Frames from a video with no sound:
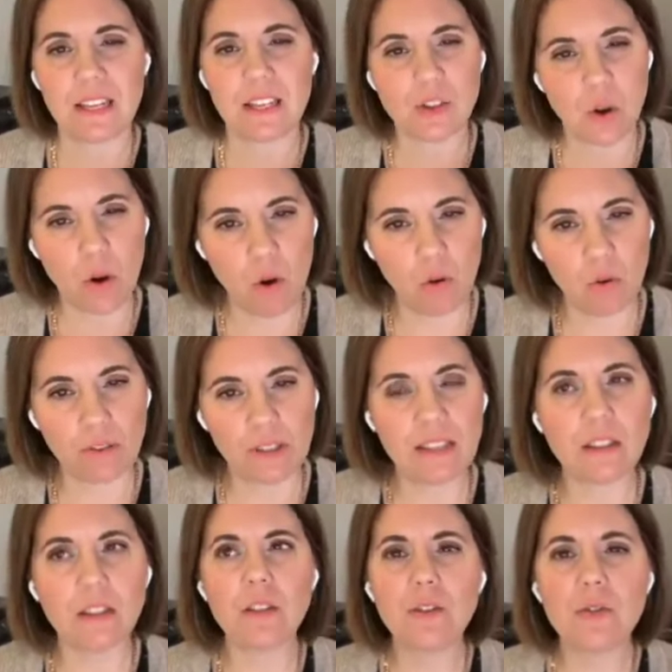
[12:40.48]
its hold,
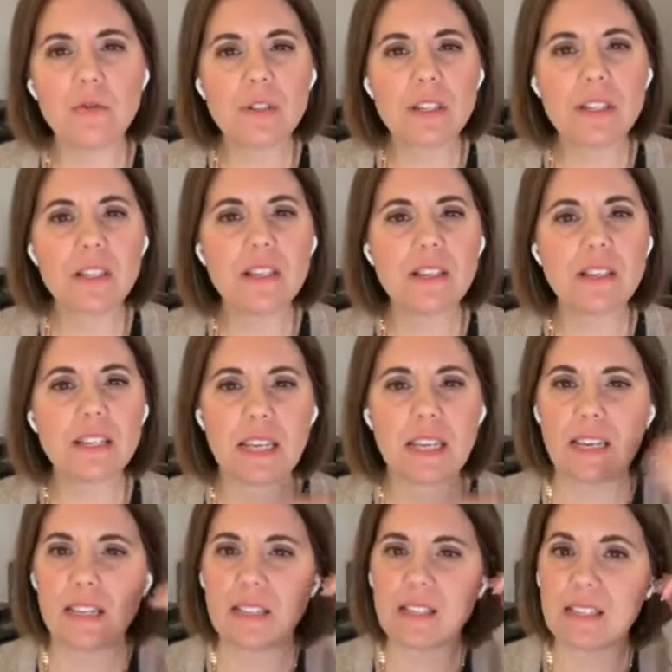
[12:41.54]
it loses
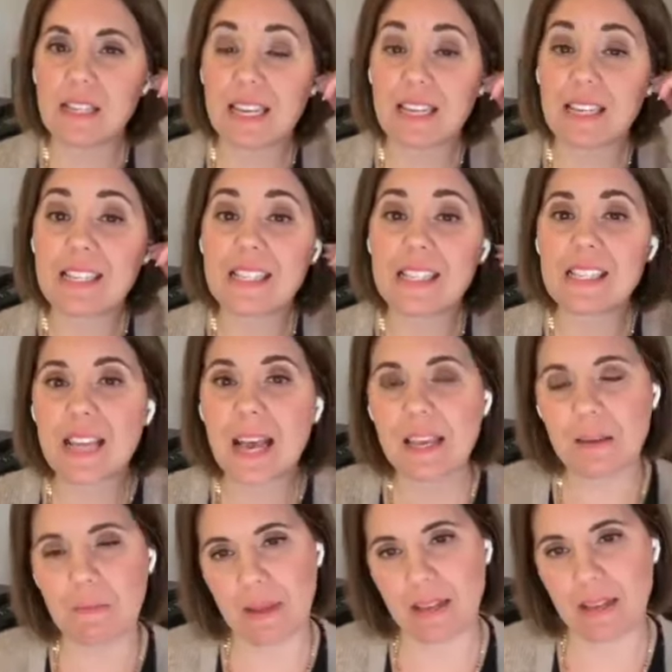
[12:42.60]
its
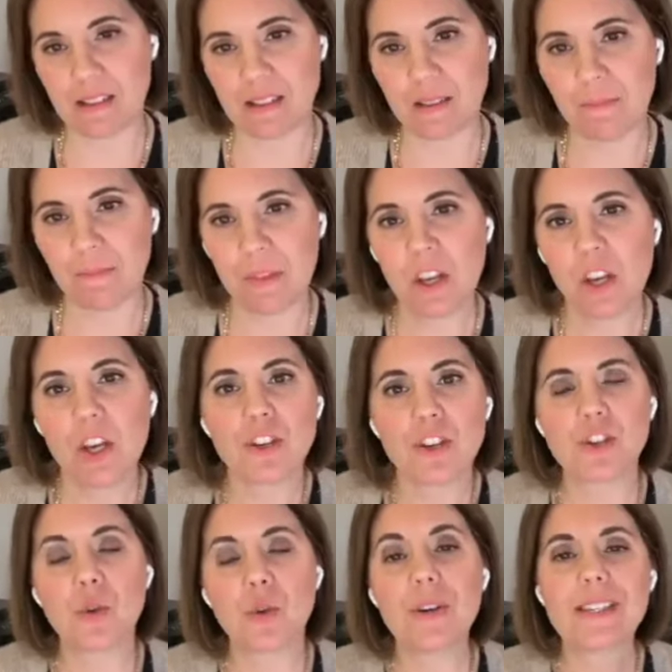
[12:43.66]
excitement.
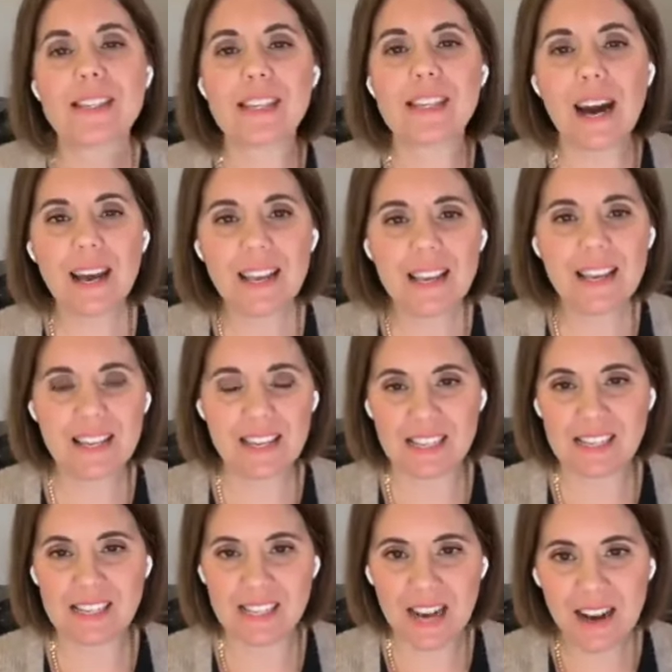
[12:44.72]
So, what
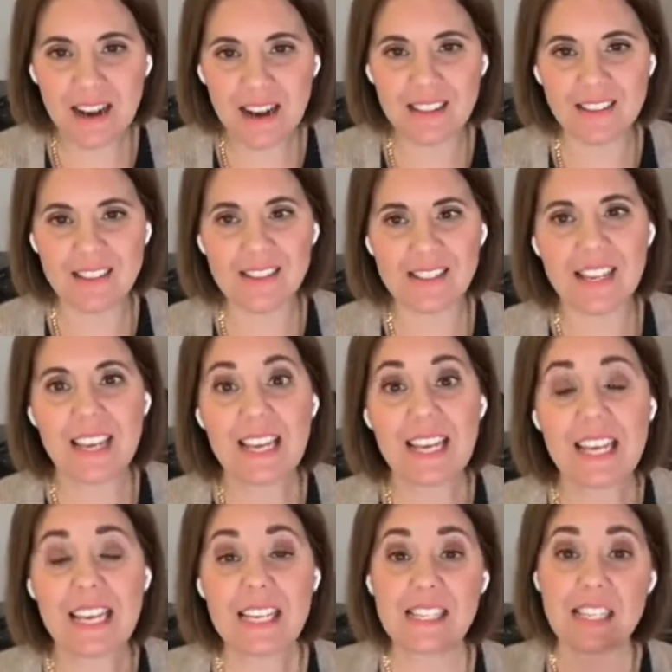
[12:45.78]
dieting does
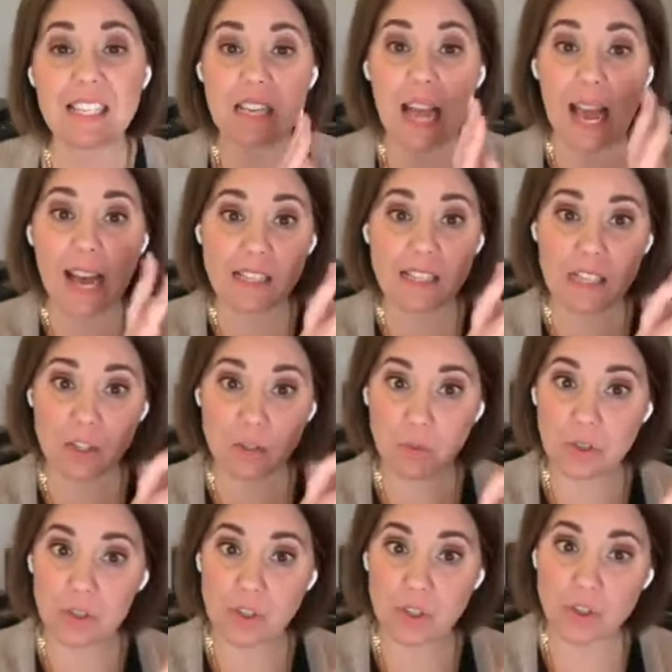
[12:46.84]
is it has this
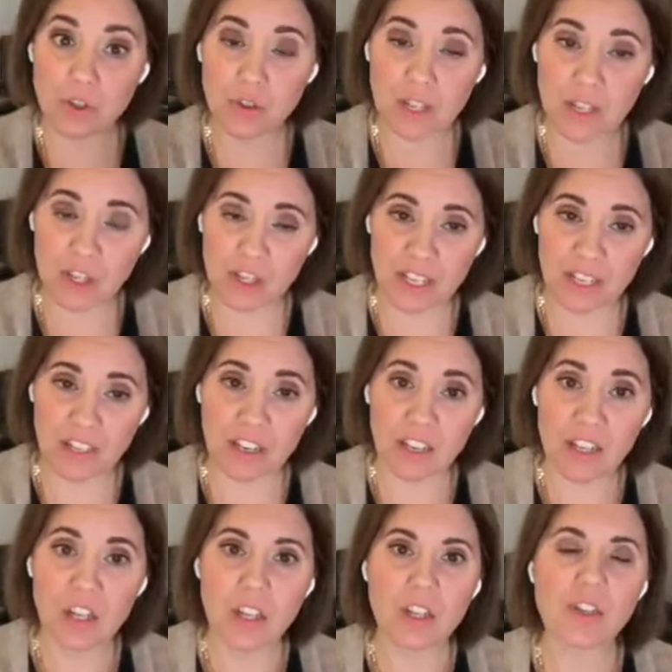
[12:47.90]
restriction.
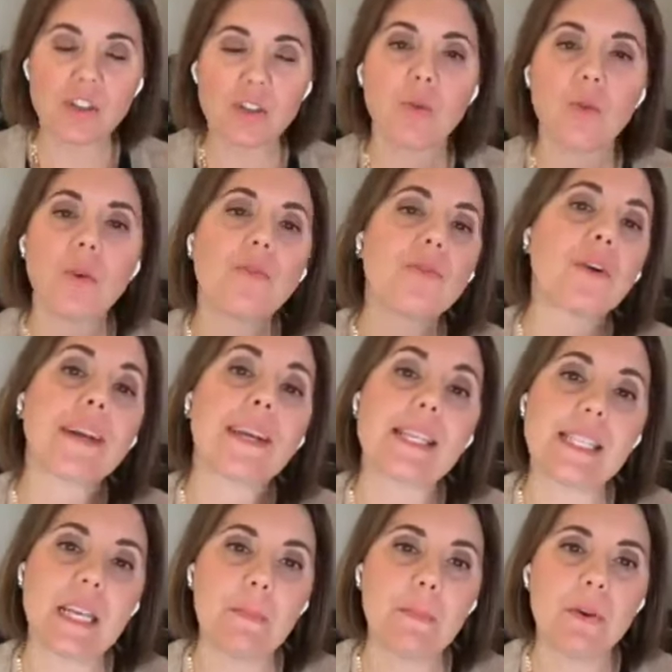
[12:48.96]
So, for
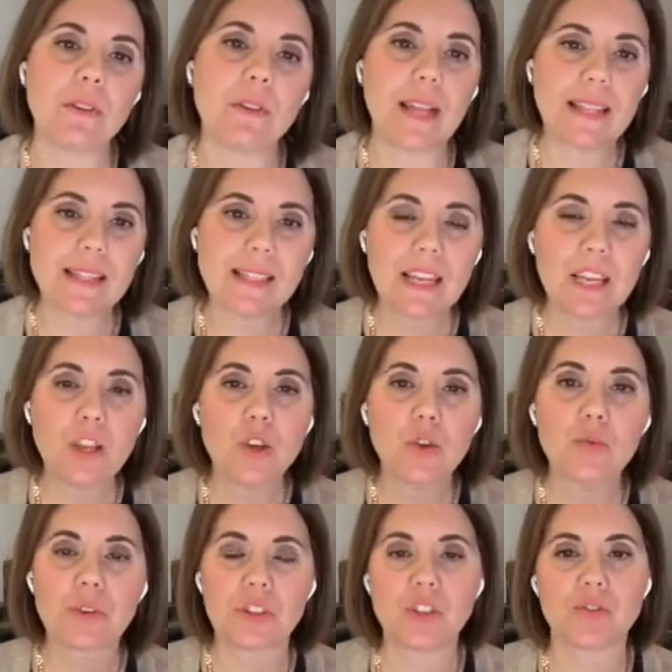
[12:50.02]
example, let's say
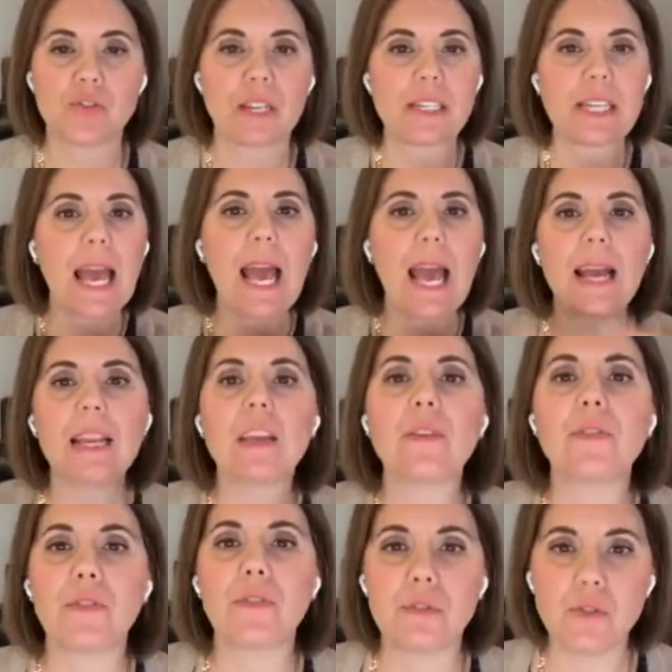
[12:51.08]
you restrict any
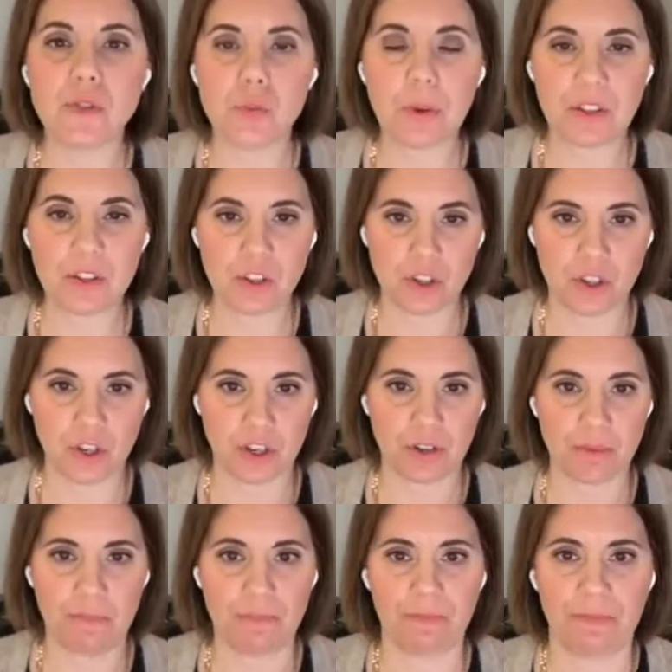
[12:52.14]
foods with
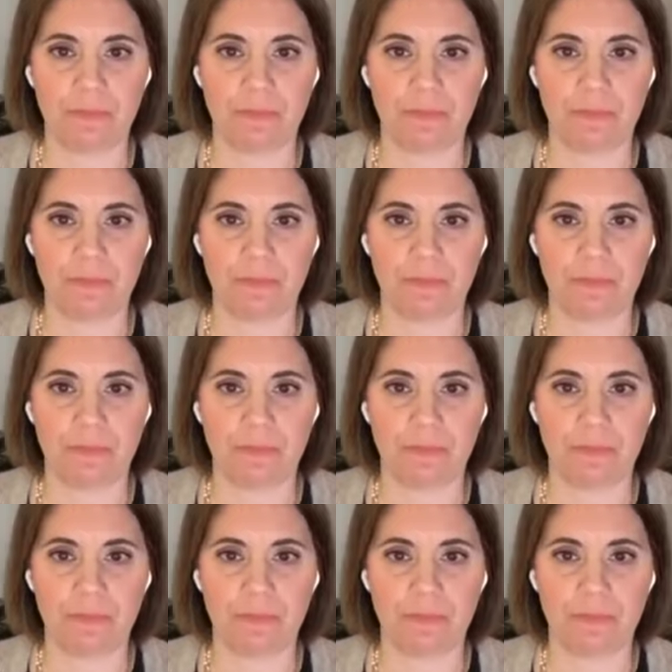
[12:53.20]
sugar.